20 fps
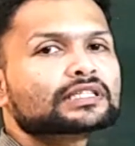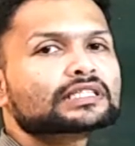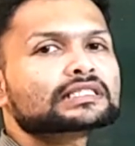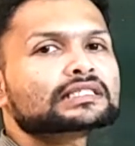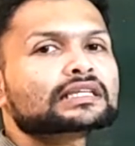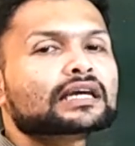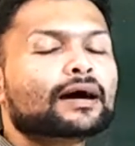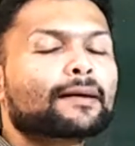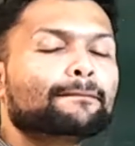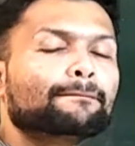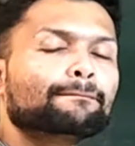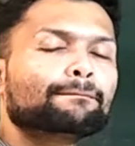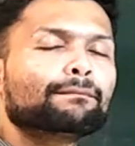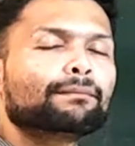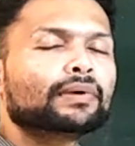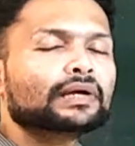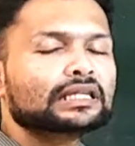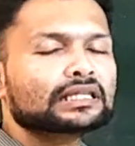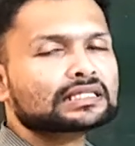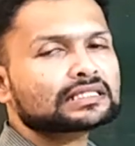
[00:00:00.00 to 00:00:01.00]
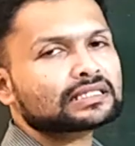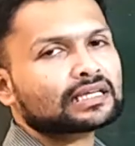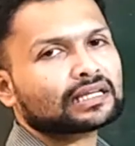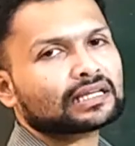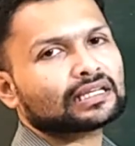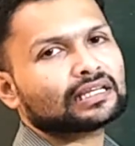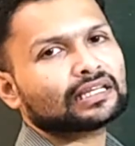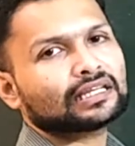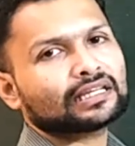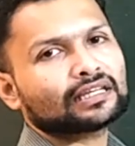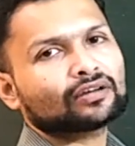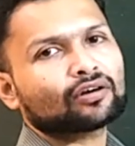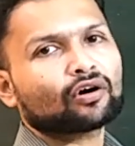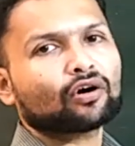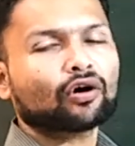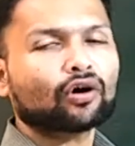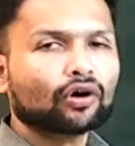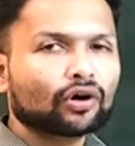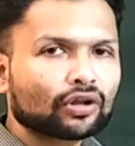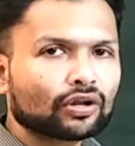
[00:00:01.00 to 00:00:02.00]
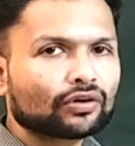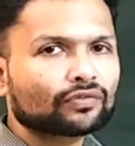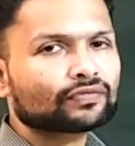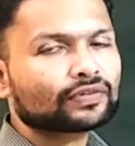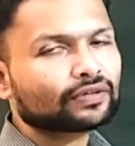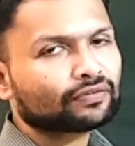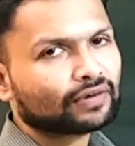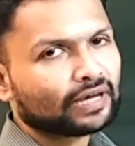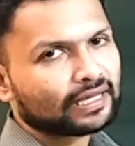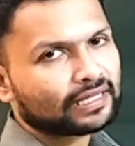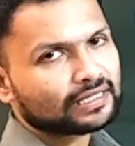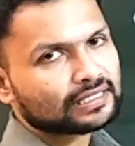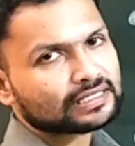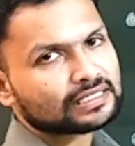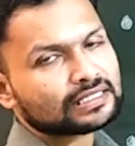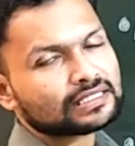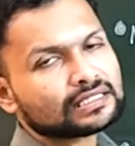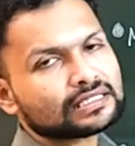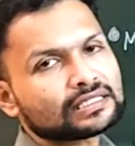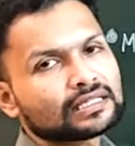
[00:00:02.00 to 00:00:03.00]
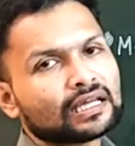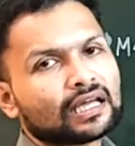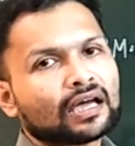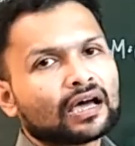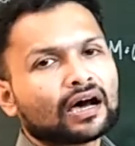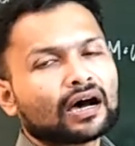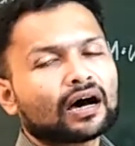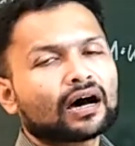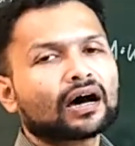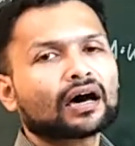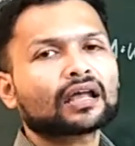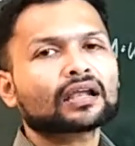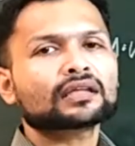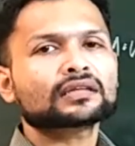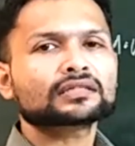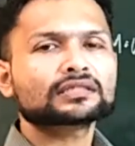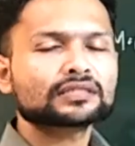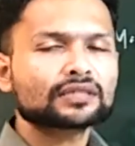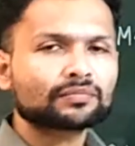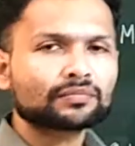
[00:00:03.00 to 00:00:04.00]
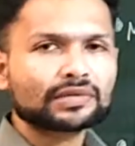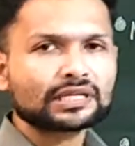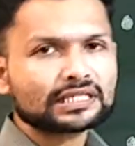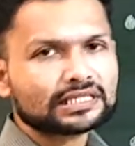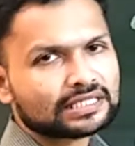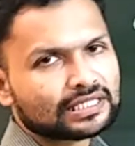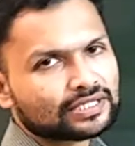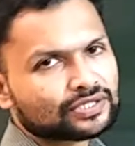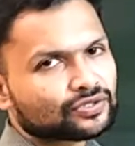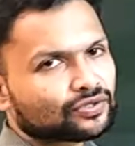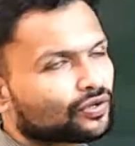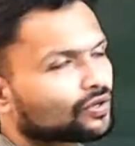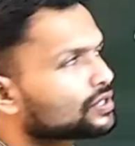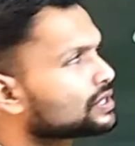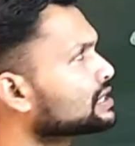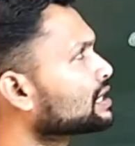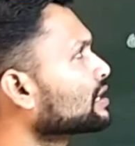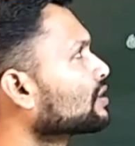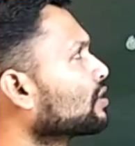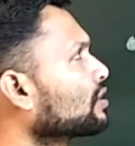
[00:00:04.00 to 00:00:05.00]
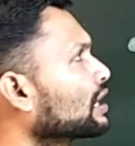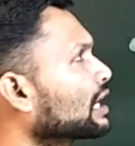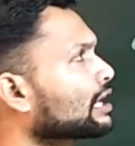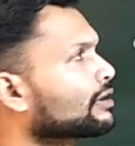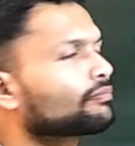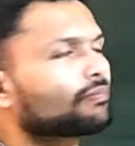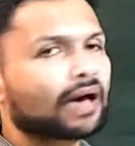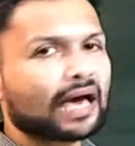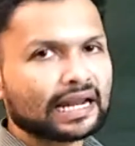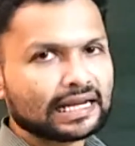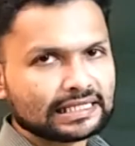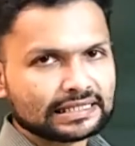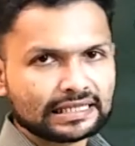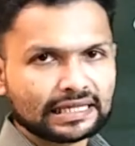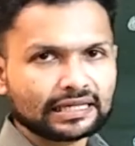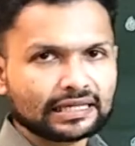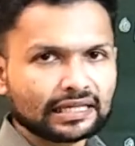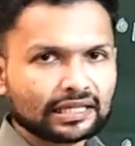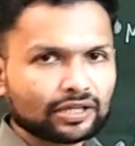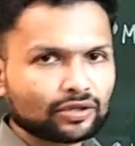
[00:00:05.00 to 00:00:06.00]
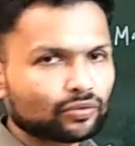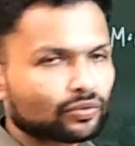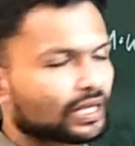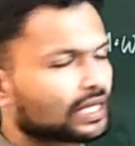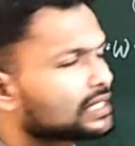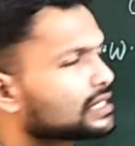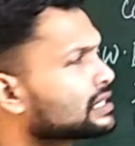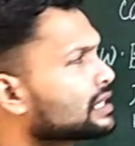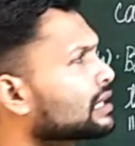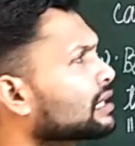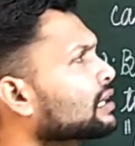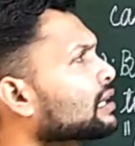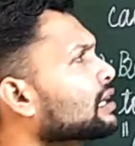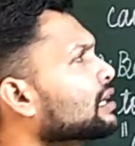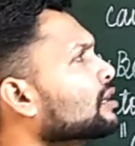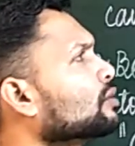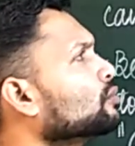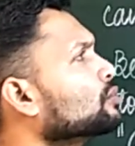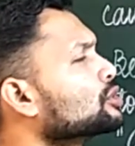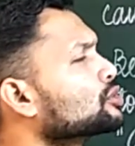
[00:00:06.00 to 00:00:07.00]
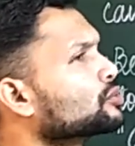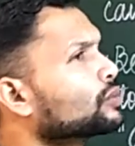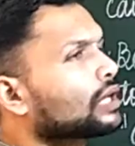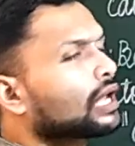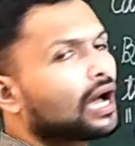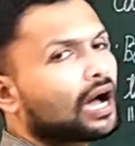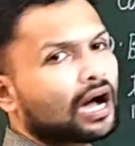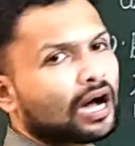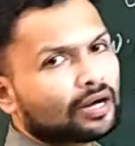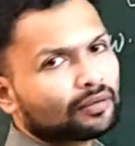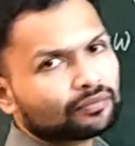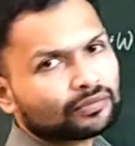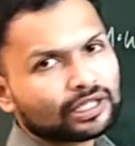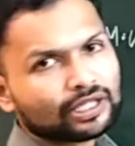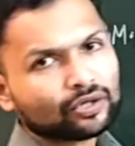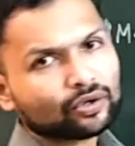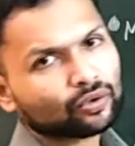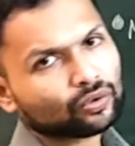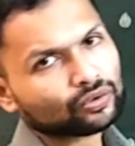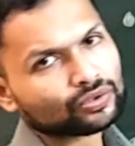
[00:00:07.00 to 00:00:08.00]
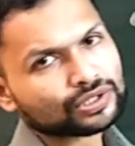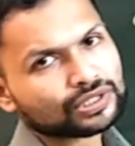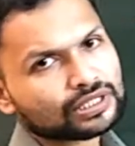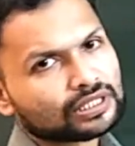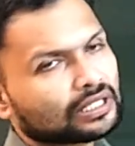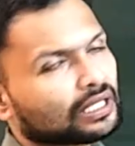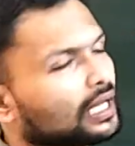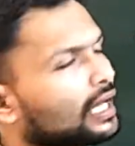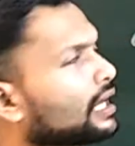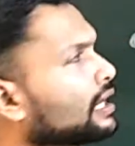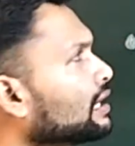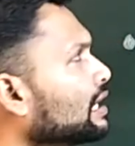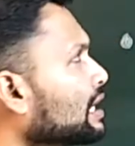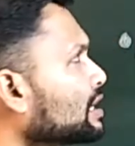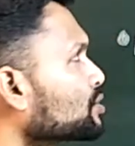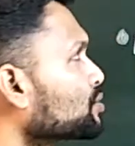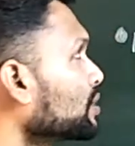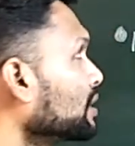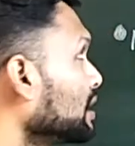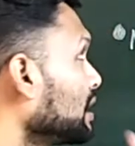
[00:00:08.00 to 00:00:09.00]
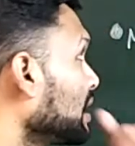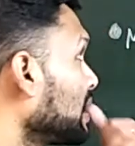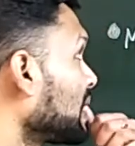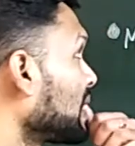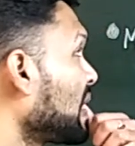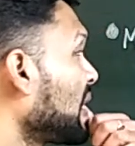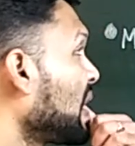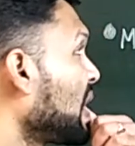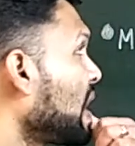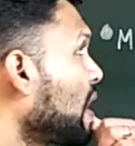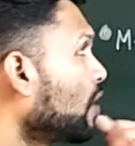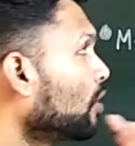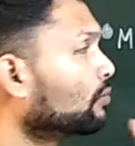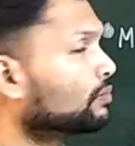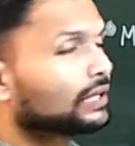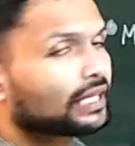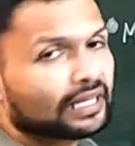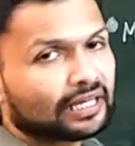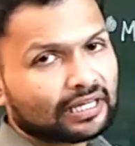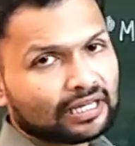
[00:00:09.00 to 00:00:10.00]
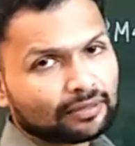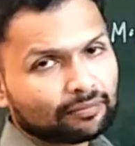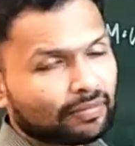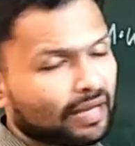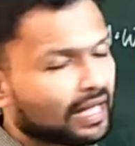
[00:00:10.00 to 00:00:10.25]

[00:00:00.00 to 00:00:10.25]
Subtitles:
means compulsorily all of the viruses are some disease causing or like parasitic, you can say, which will harm the host, and that's why they are obligatory